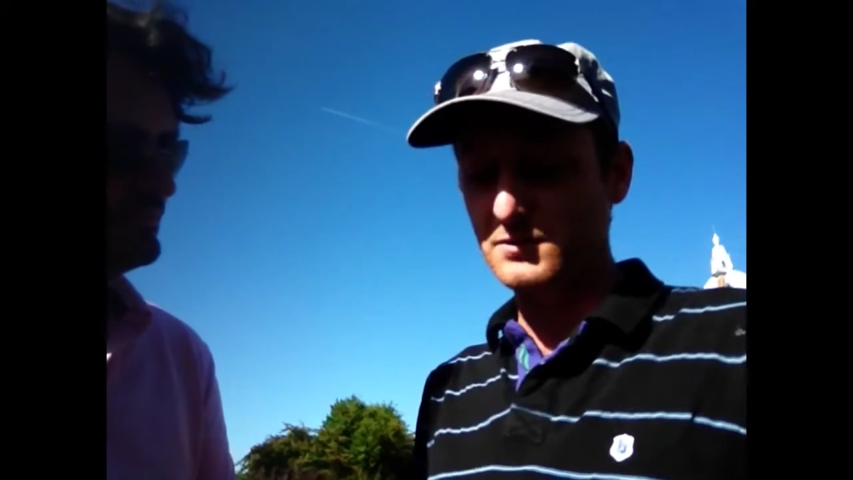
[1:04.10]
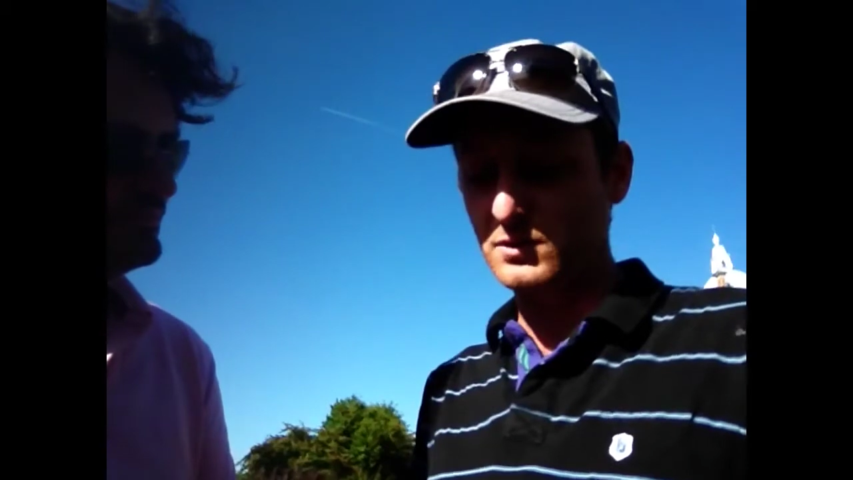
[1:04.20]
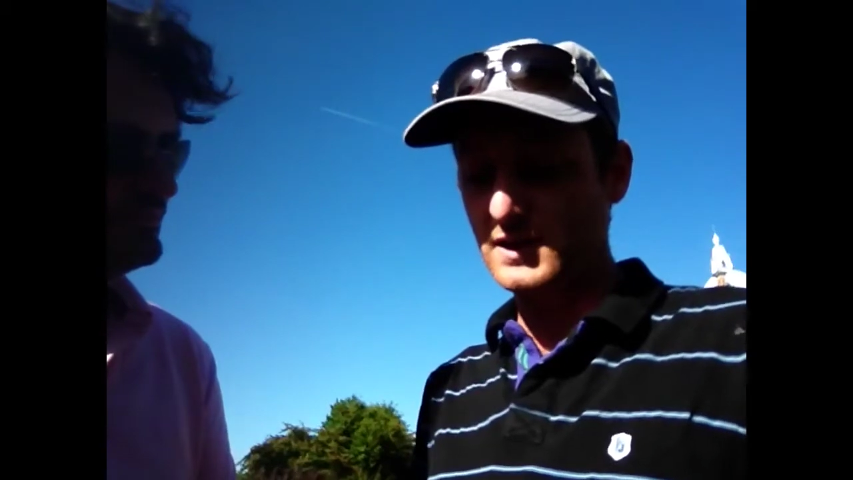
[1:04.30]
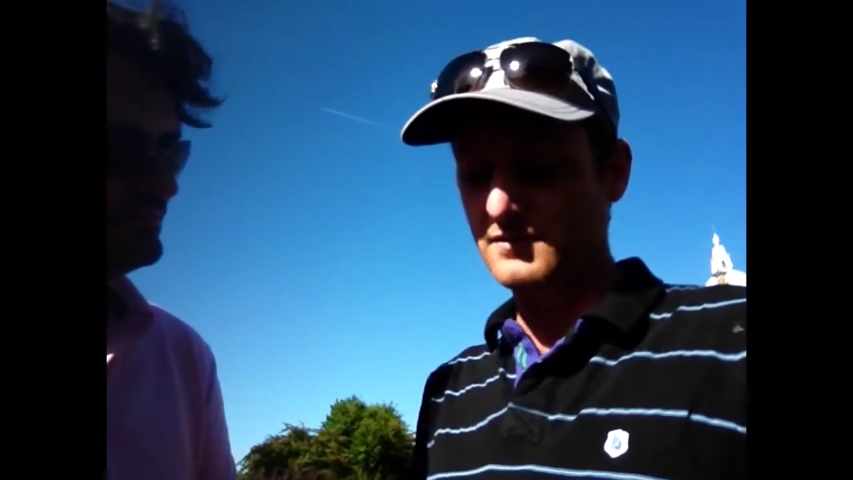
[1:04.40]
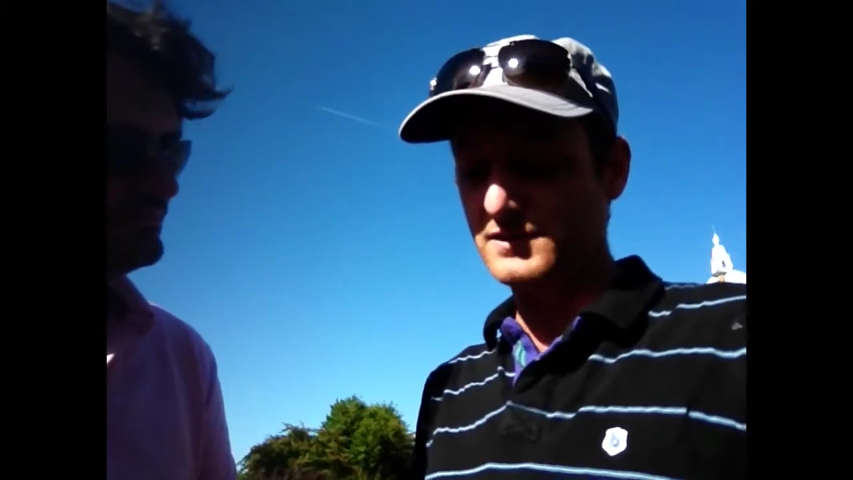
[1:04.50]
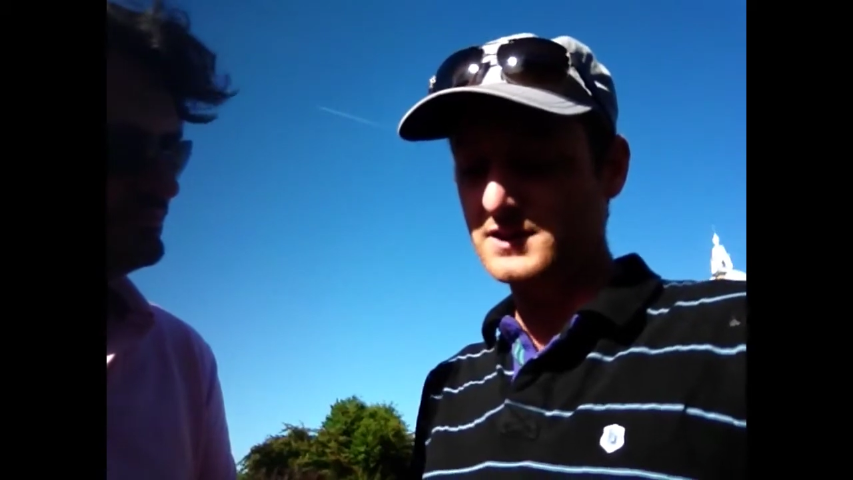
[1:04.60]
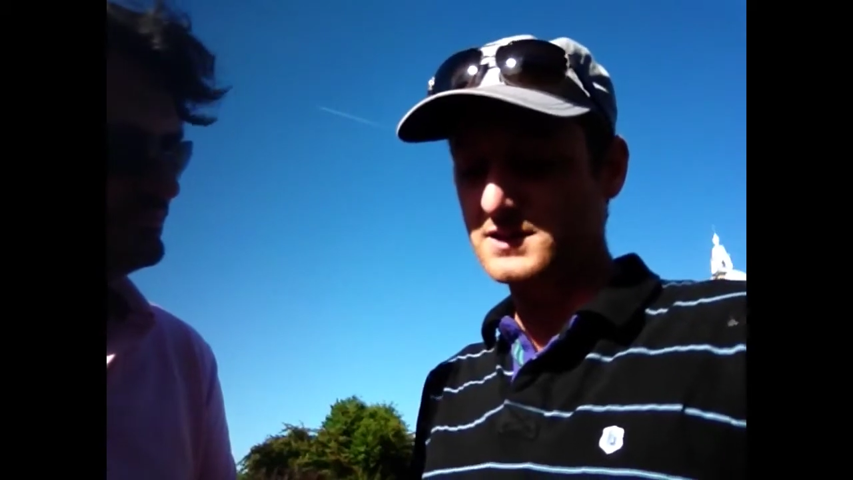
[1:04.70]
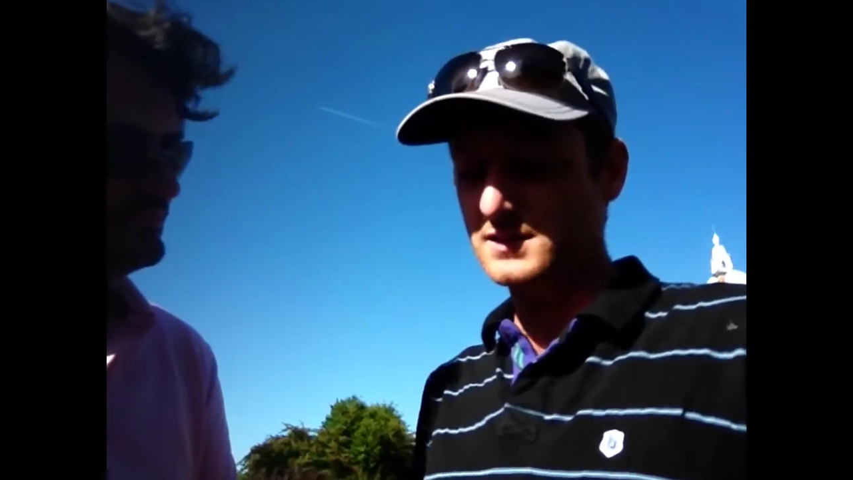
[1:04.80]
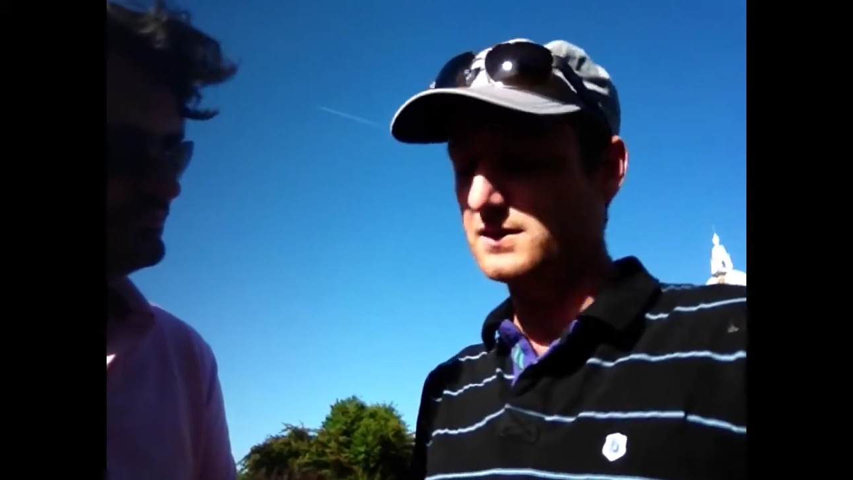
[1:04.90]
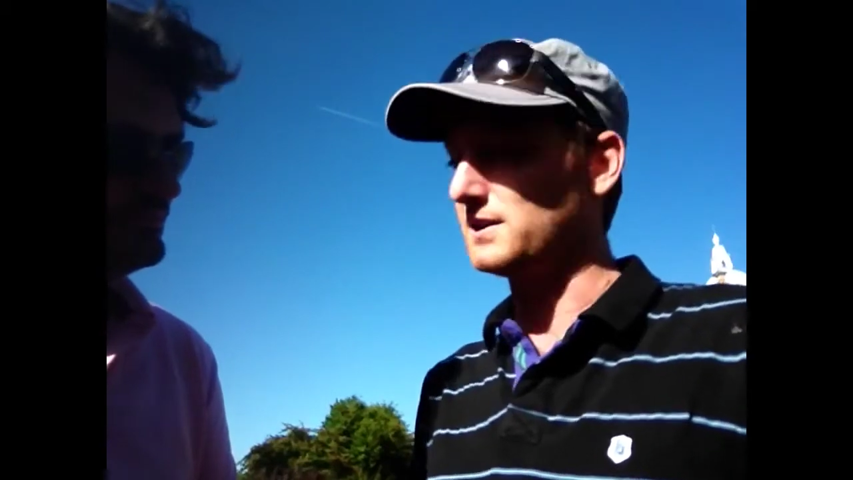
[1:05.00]
we'll have
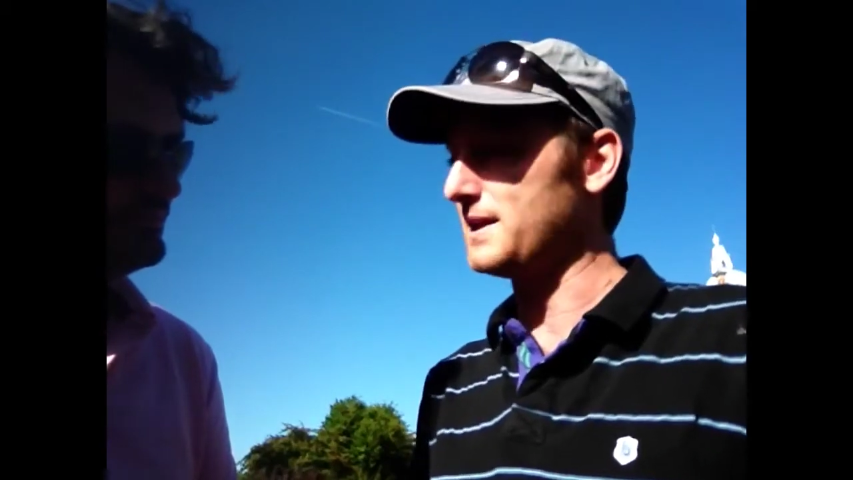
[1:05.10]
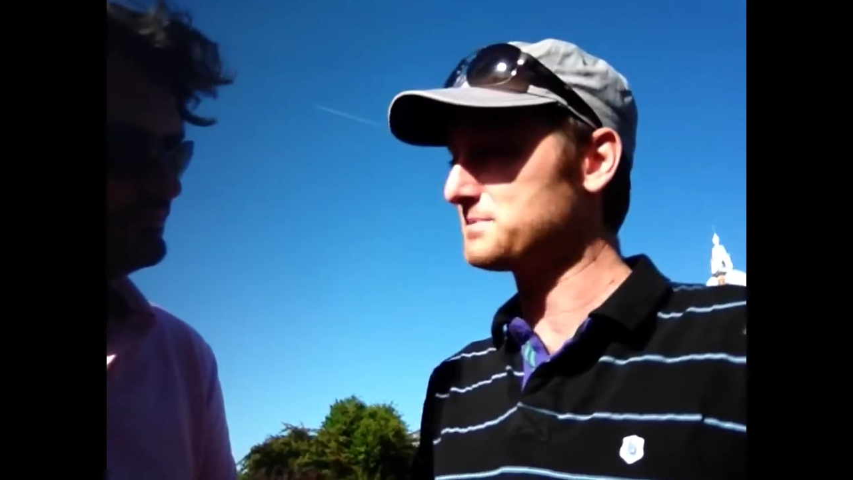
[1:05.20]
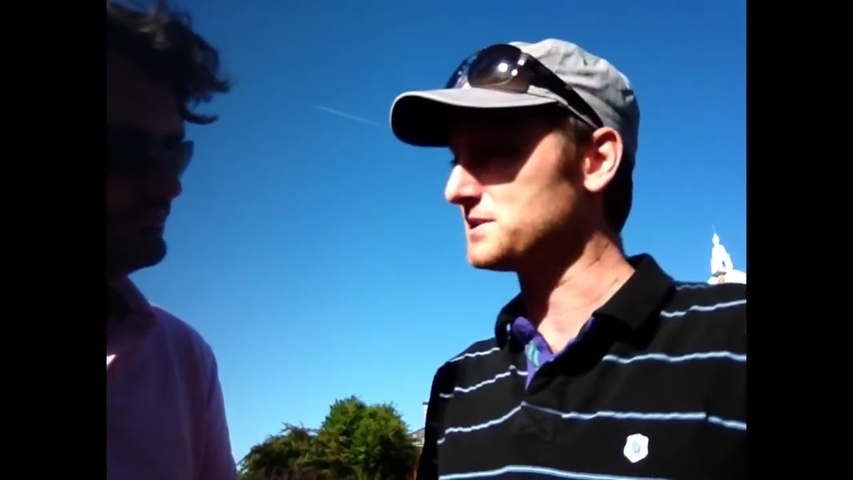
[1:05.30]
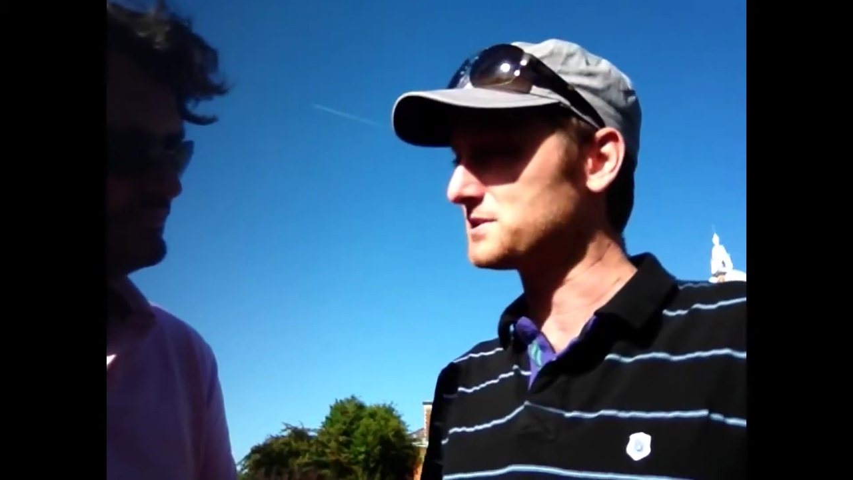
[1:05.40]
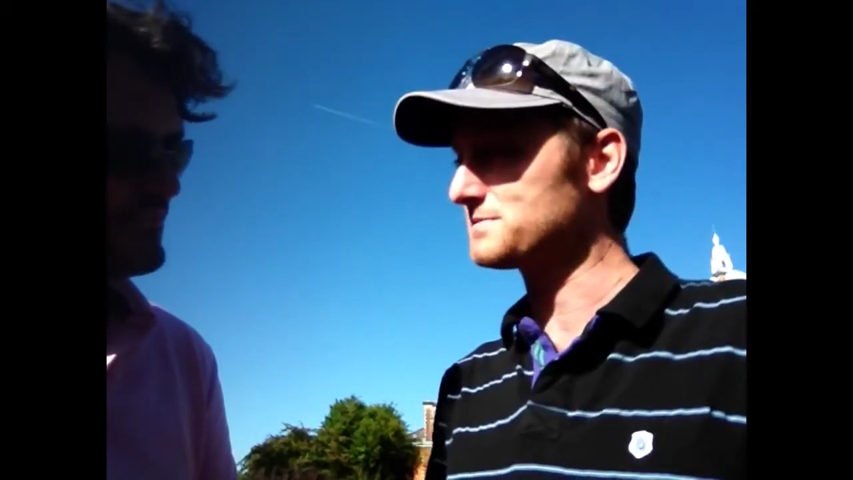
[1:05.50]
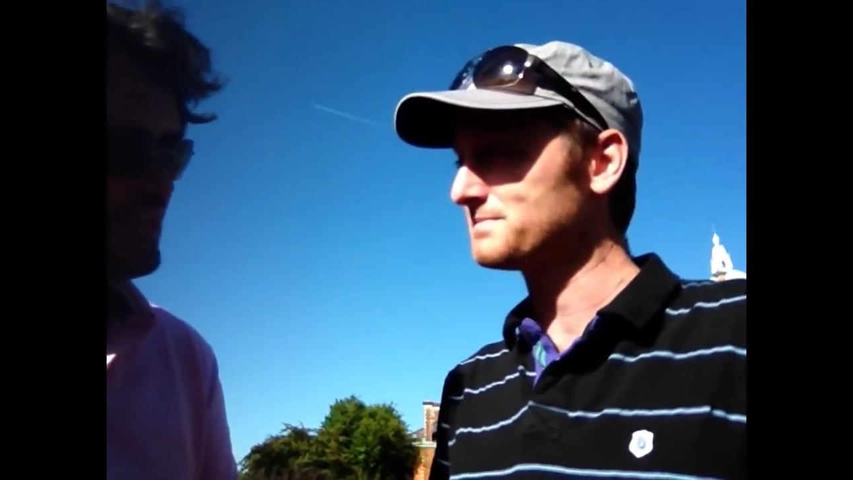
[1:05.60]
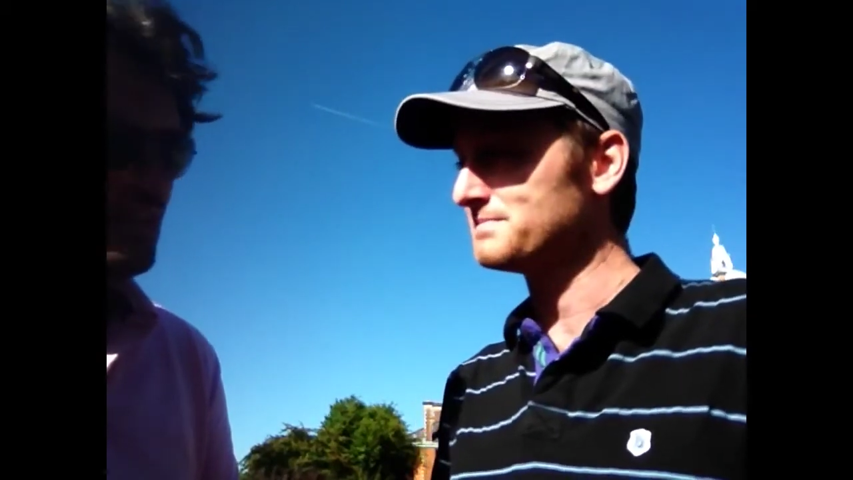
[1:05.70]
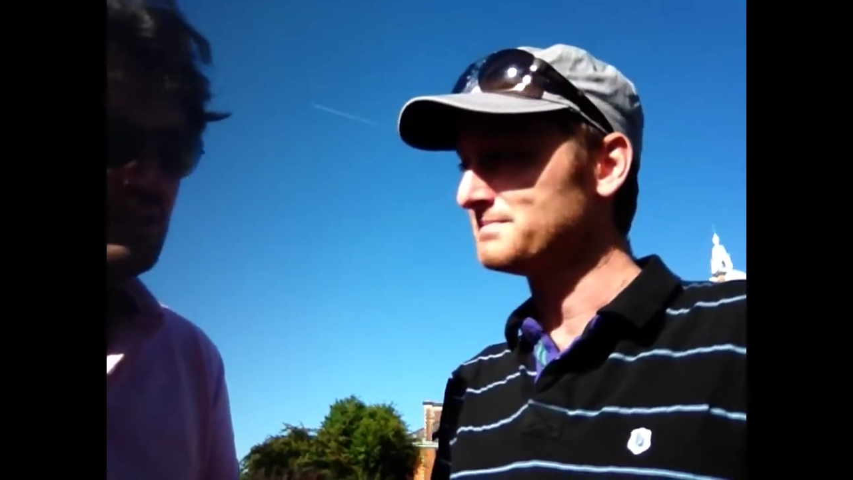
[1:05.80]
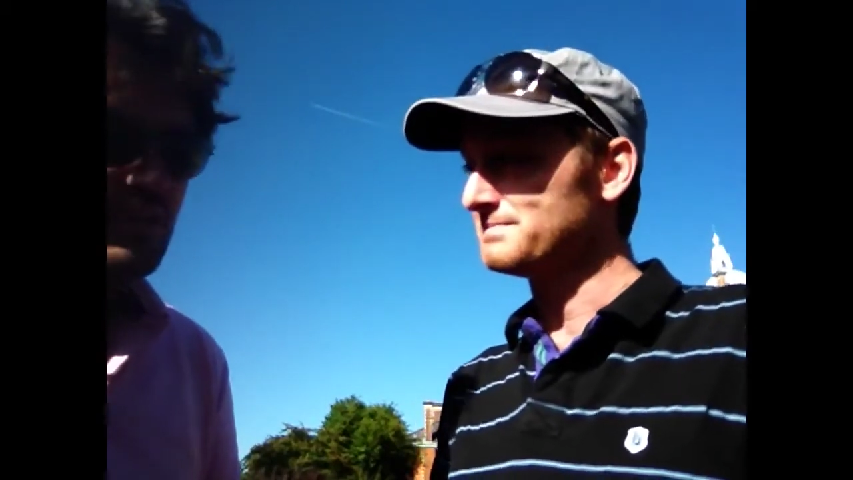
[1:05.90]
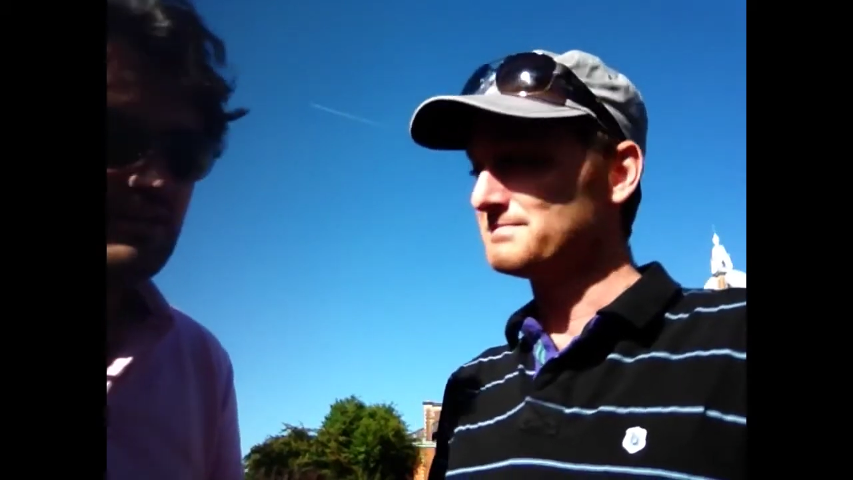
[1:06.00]
less collapses. Now,